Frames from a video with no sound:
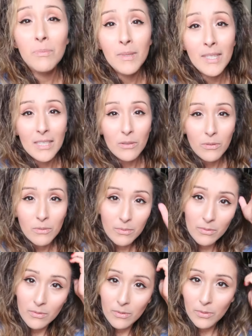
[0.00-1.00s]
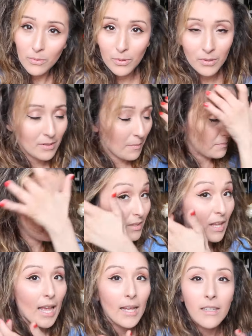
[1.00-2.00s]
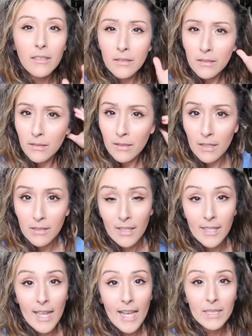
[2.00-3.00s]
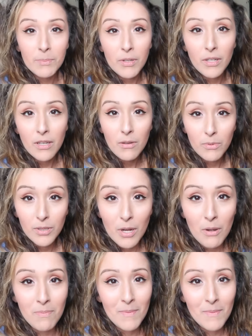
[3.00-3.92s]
please. Oh, oh I'm, I'm like Casper the Ghost. Oh